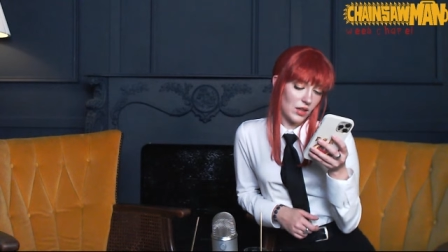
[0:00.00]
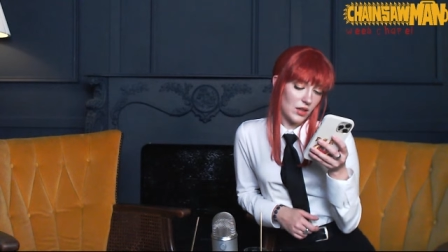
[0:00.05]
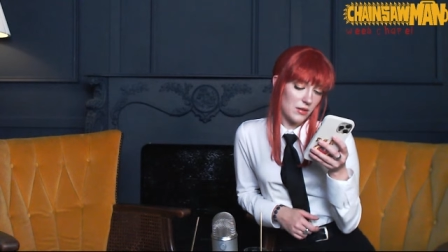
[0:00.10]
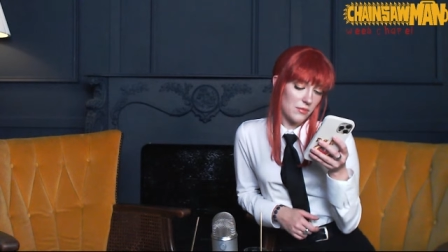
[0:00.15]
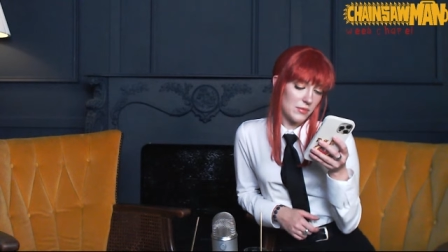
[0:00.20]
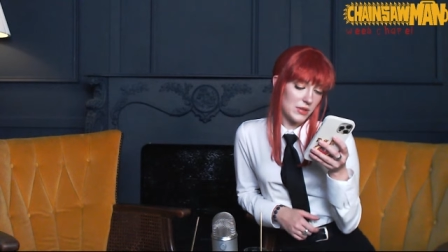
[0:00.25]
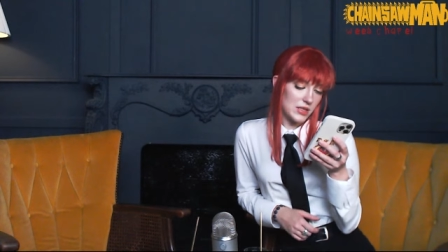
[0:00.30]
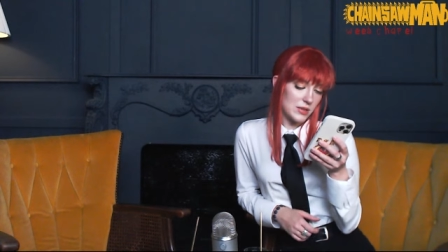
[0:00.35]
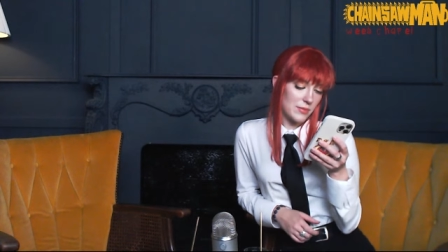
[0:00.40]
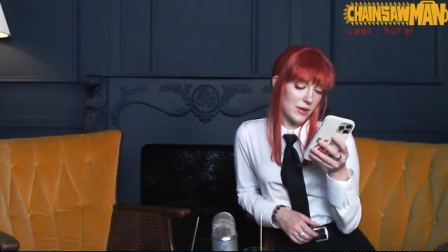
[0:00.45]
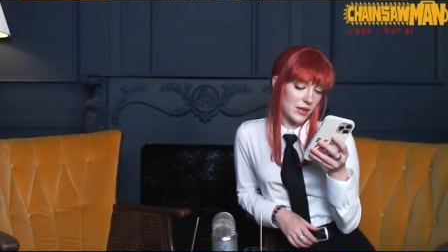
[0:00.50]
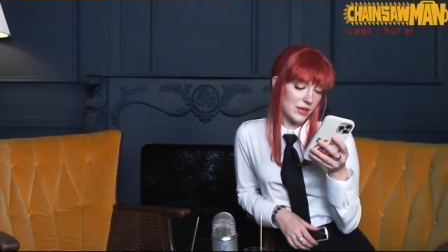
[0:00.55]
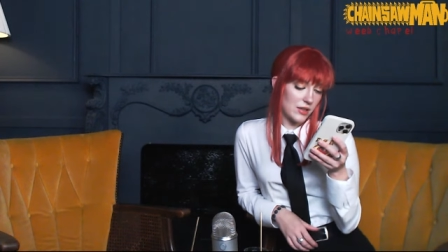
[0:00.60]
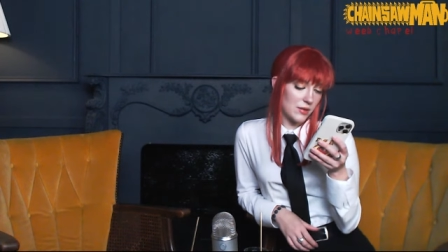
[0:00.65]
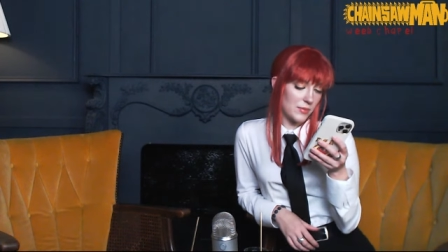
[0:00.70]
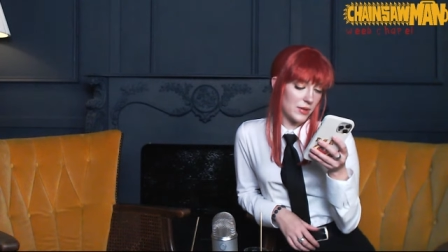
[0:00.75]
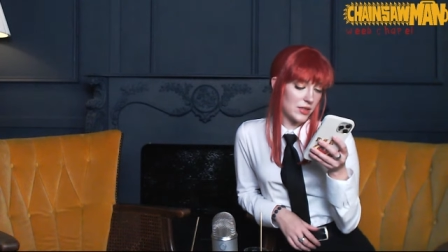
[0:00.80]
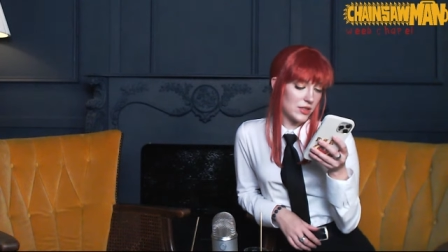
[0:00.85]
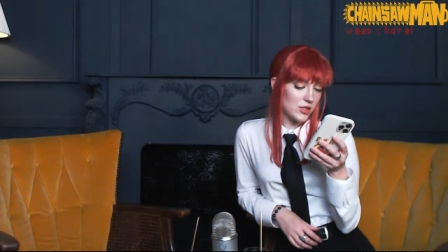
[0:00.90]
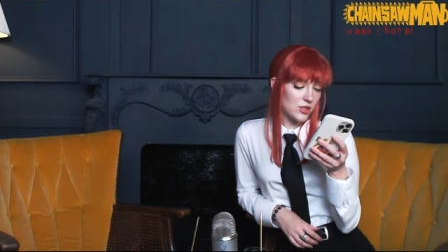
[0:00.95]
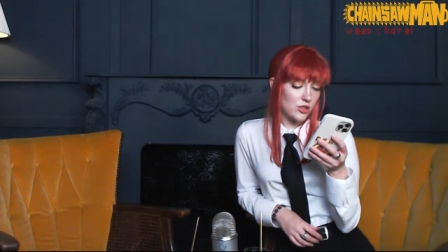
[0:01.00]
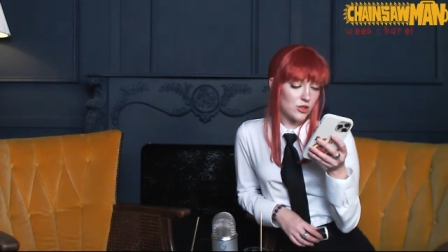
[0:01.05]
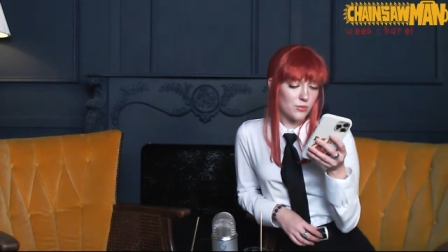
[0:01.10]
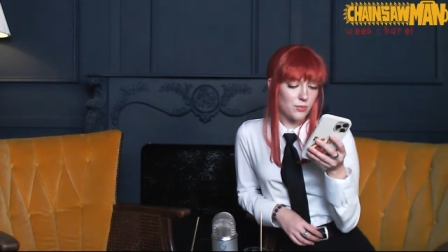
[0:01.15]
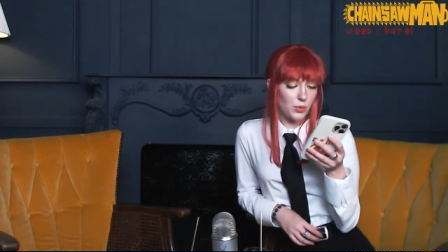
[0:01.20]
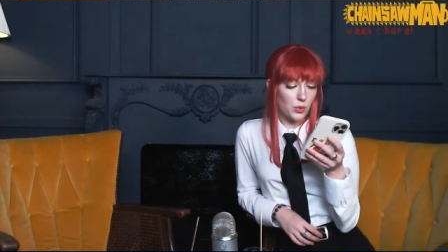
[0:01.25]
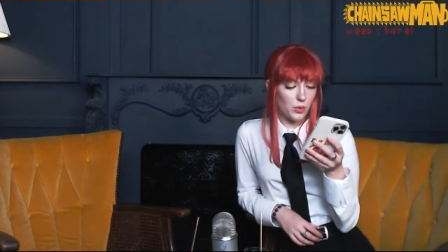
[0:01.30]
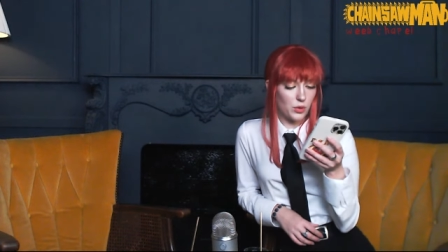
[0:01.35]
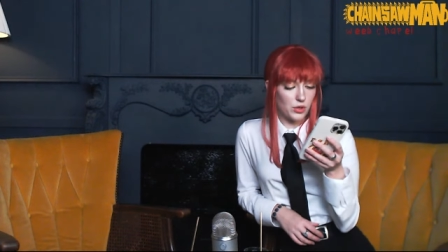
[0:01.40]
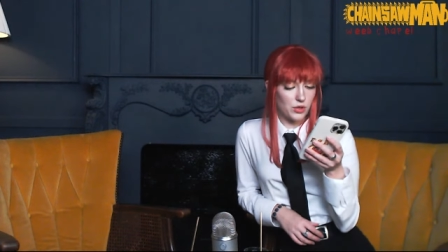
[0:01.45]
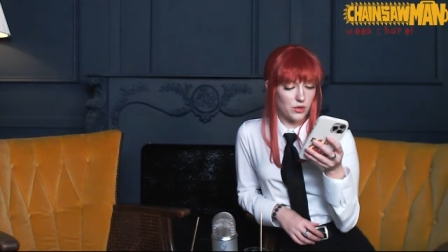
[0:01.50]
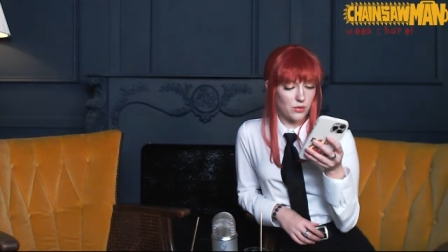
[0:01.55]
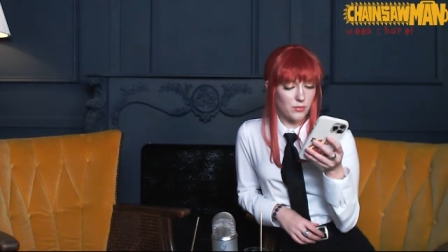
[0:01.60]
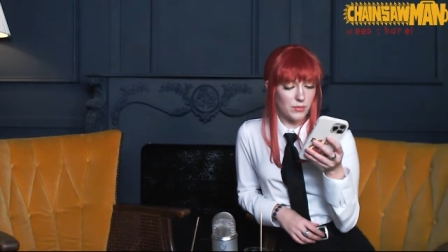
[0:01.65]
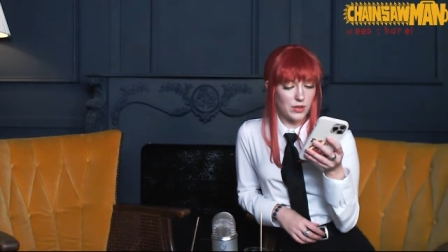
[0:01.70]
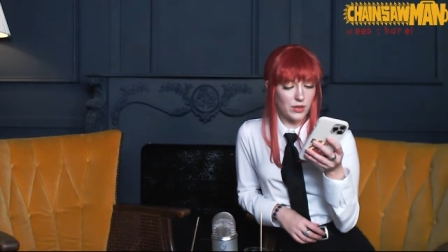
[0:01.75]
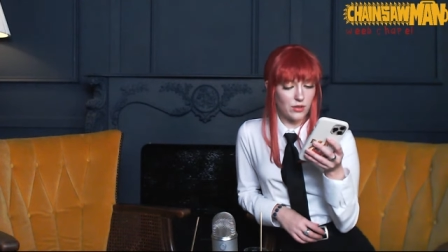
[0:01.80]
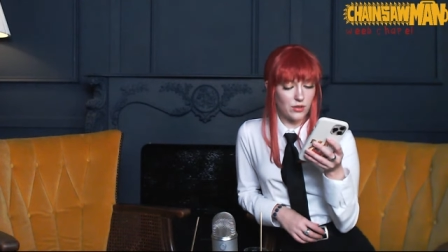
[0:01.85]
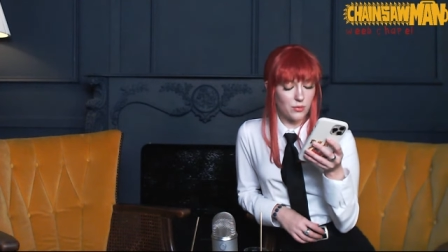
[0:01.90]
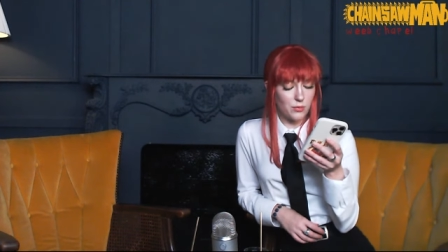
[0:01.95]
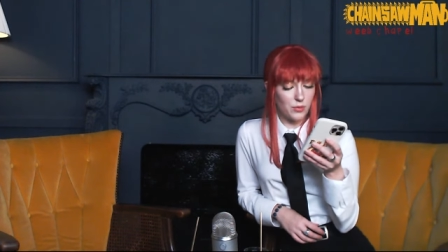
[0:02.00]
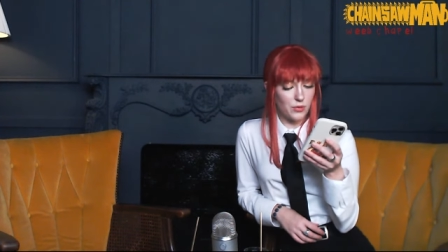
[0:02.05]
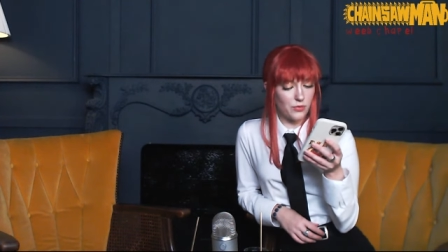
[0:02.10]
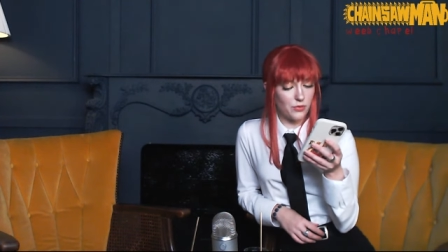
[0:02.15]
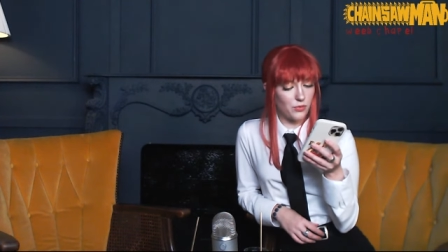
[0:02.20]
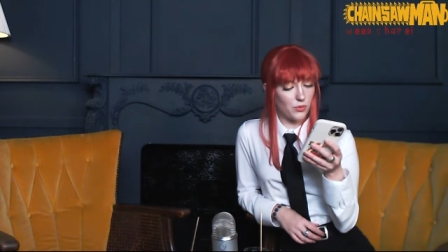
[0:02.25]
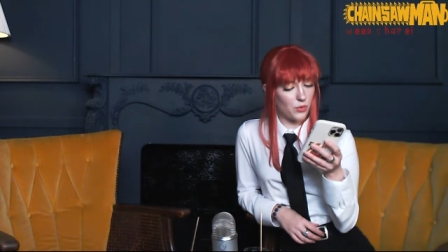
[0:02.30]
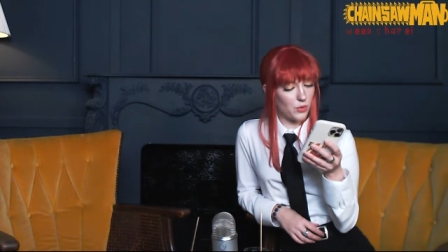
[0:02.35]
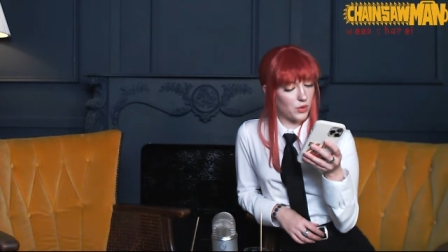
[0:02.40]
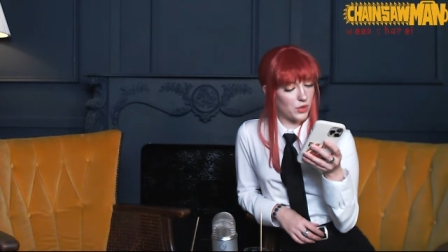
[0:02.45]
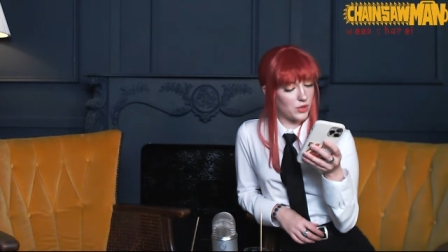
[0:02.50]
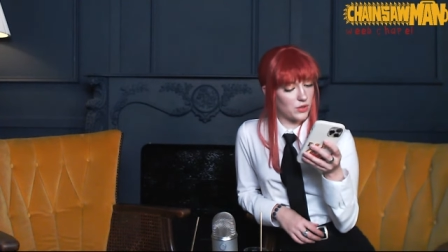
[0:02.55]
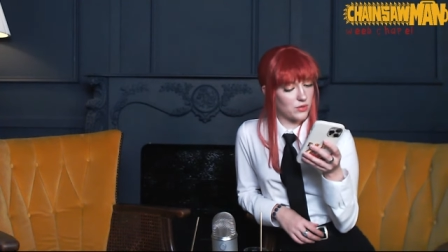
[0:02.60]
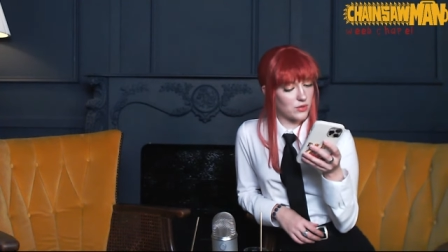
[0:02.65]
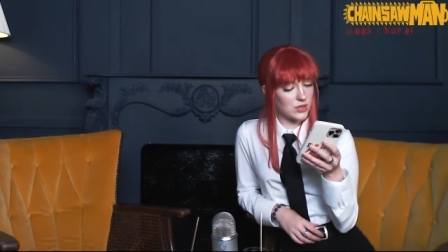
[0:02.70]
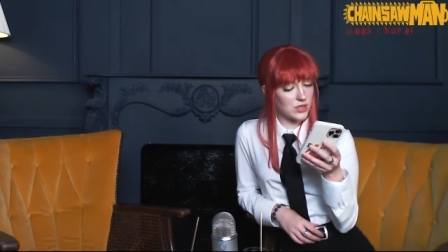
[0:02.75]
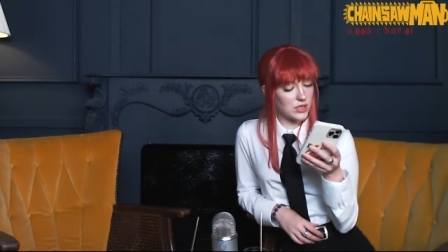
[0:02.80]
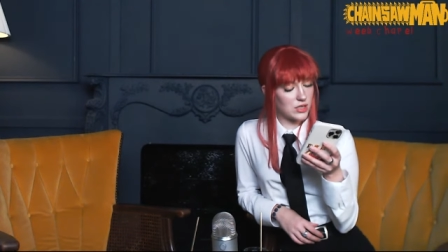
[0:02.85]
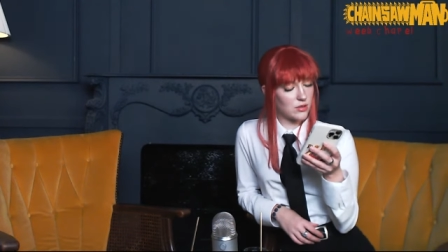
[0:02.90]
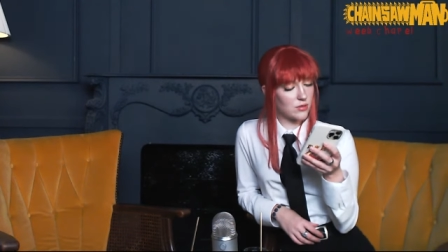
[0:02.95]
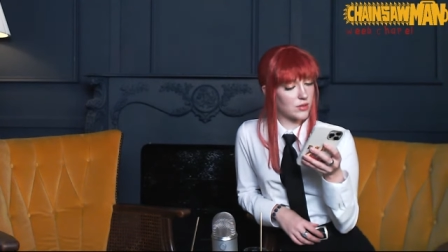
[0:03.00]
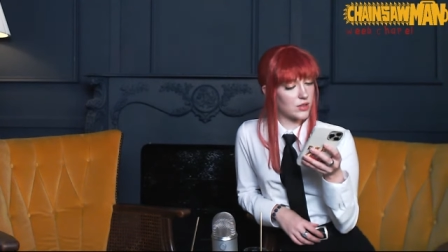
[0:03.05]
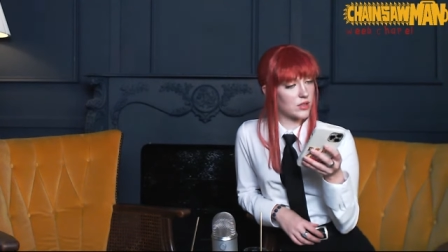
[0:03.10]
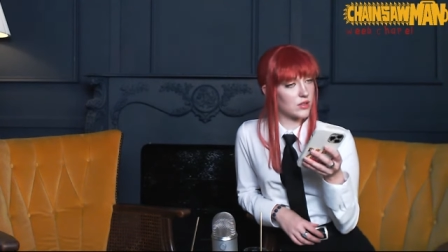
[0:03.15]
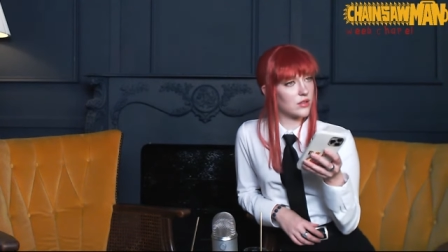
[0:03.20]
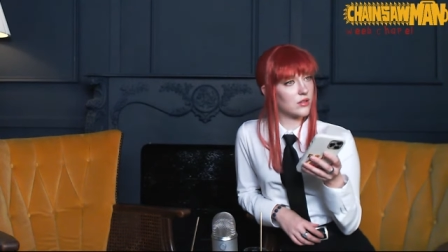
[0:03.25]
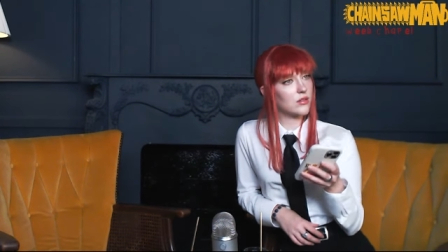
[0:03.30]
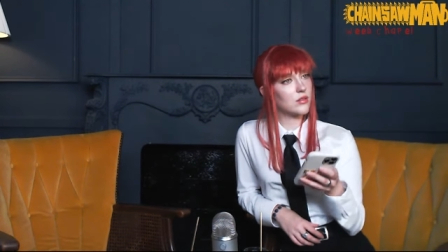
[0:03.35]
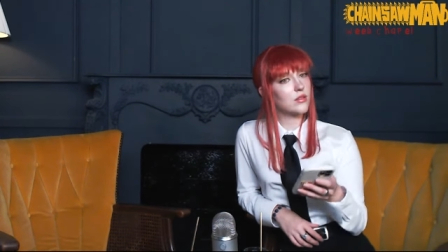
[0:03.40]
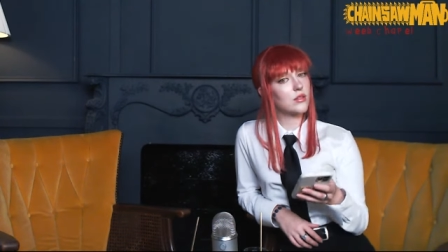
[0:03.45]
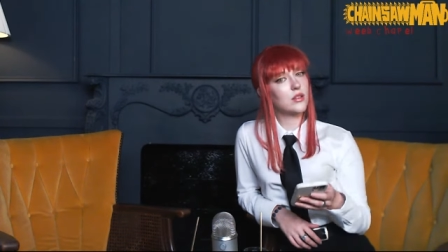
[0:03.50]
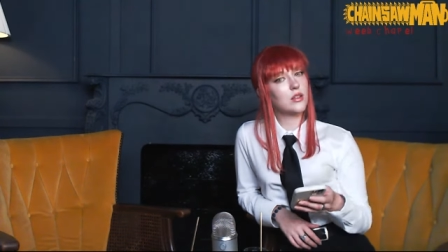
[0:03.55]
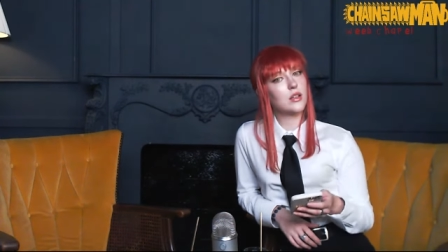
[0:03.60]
Miss Makima, do you pour your milk before your cereal?